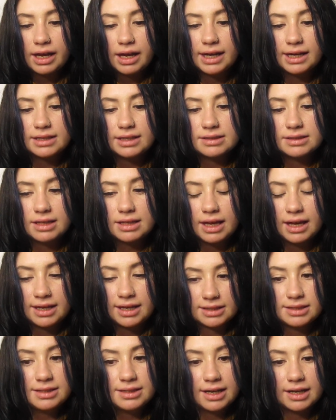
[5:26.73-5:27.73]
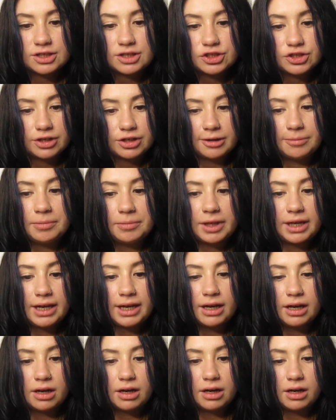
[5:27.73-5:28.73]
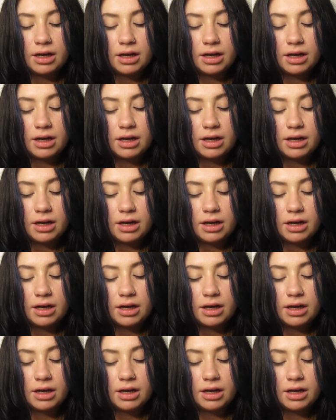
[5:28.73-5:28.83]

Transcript: it is extremely